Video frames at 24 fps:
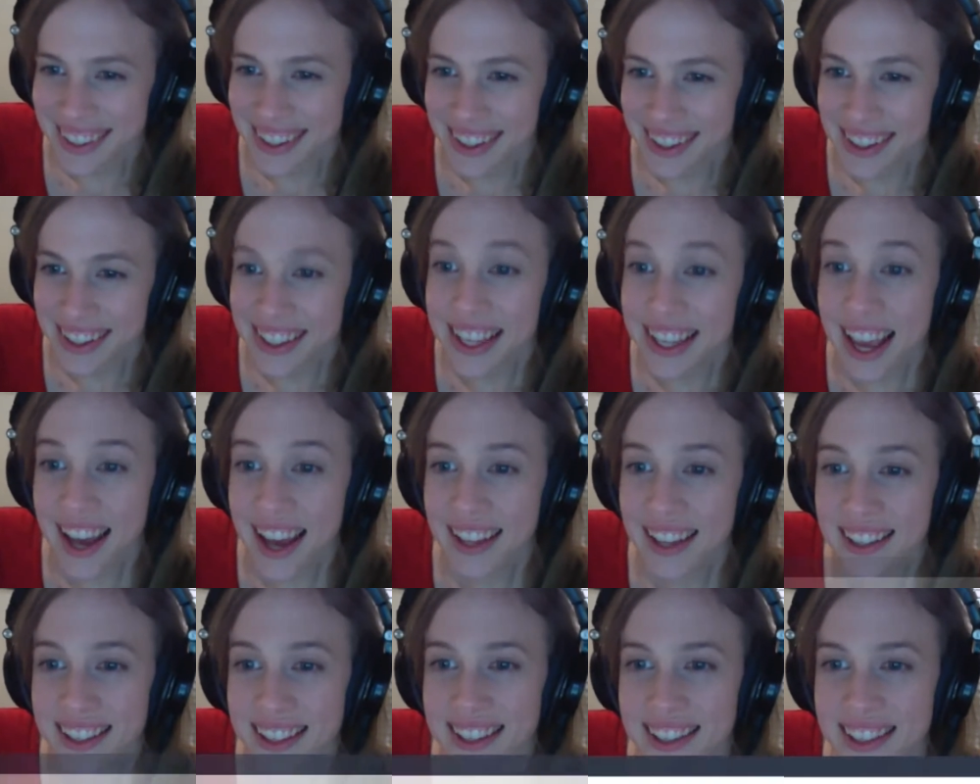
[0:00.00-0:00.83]

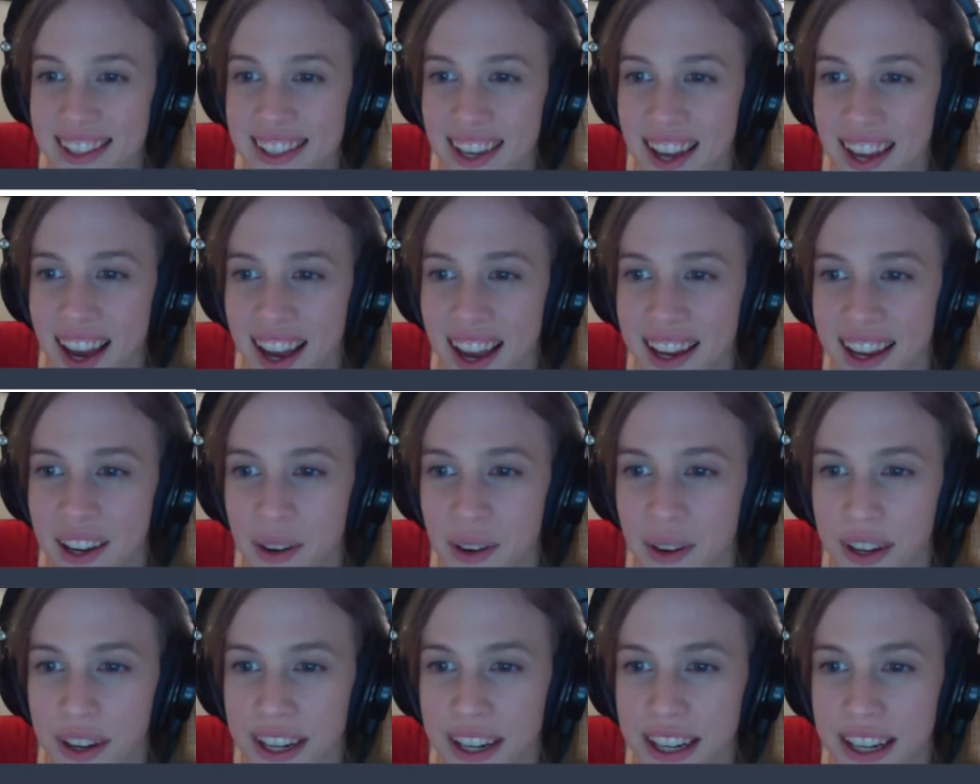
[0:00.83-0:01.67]
Yes, I
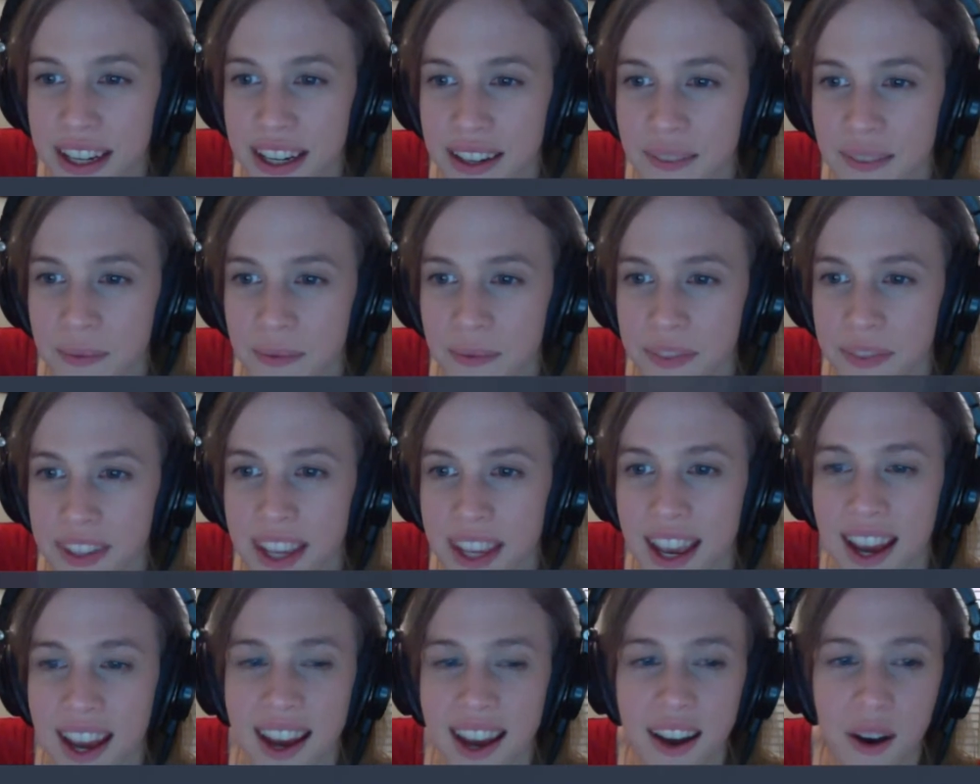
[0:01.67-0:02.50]
agree.
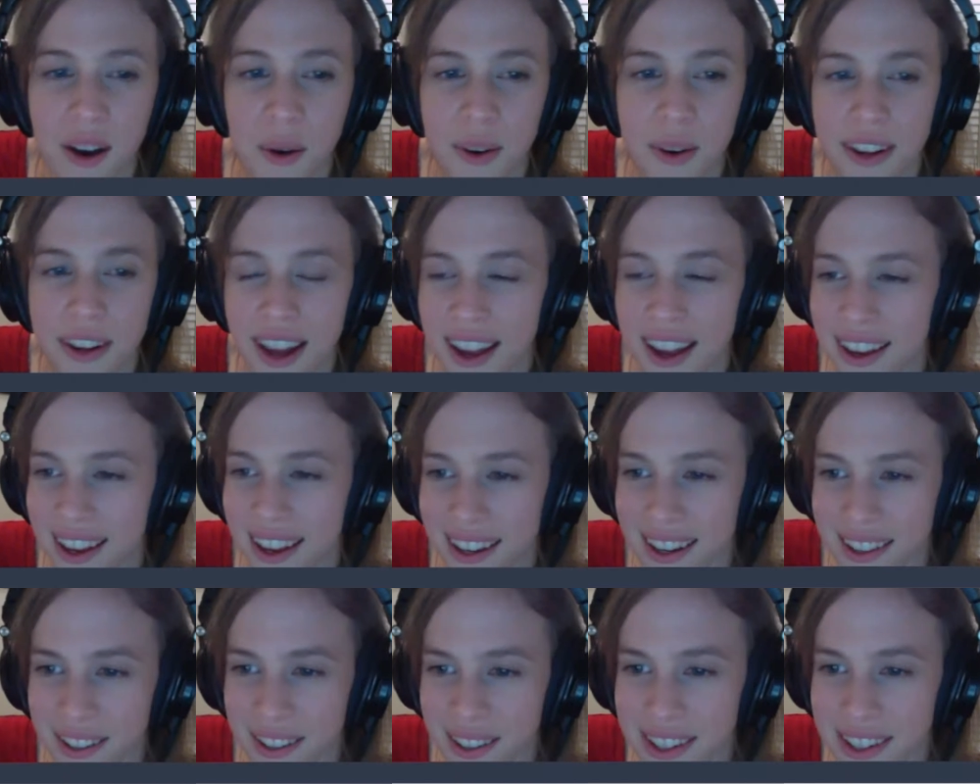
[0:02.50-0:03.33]
Yeah, Owen, oh, I got
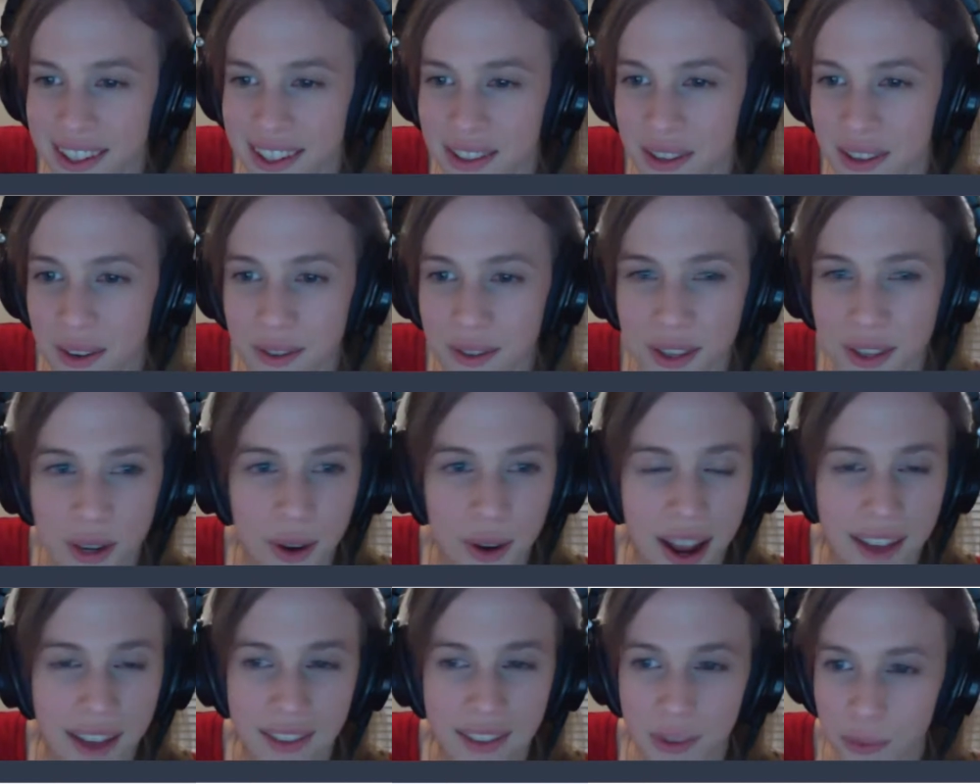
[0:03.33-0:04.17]
to turn in soon too.
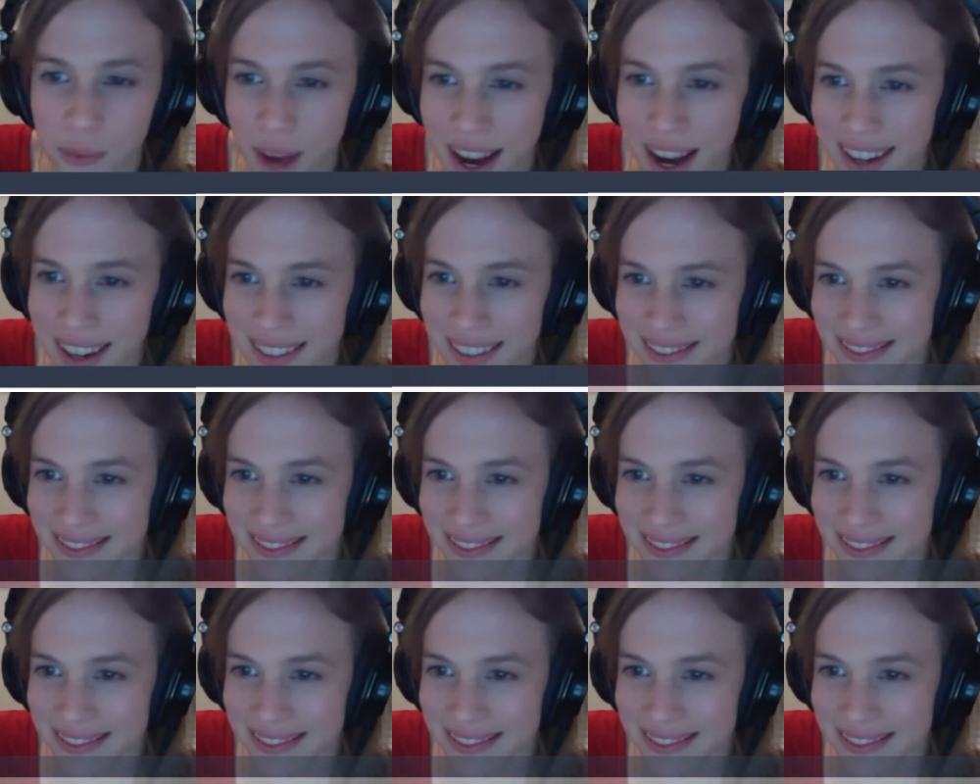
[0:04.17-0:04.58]
I have to write.